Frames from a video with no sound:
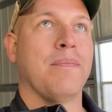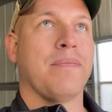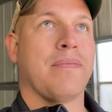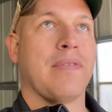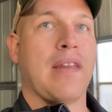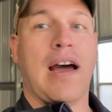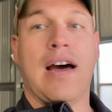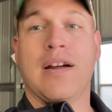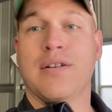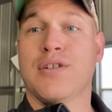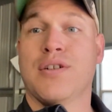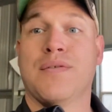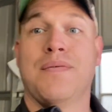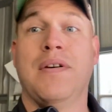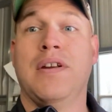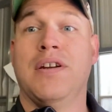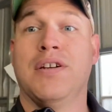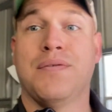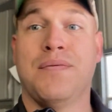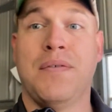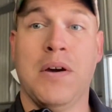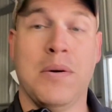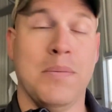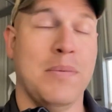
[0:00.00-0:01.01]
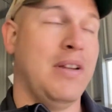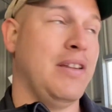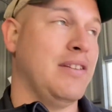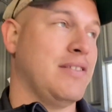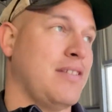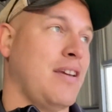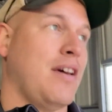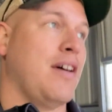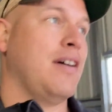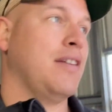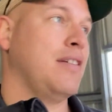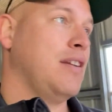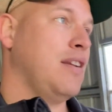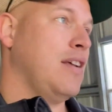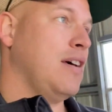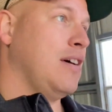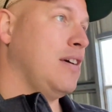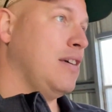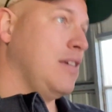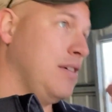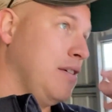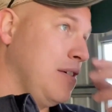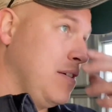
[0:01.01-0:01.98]
I'll just finish filming inside
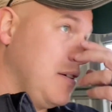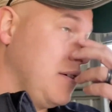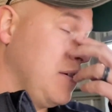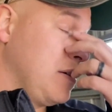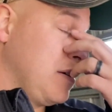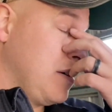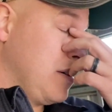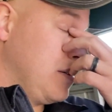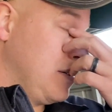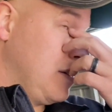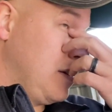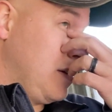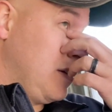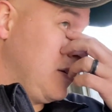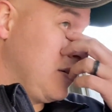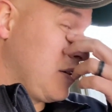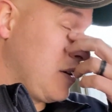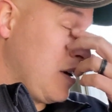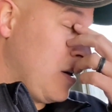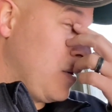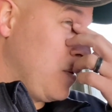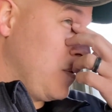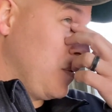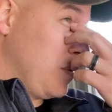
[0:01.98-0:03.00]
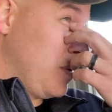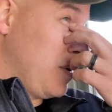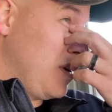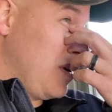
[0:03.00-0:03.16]
today because it is cold.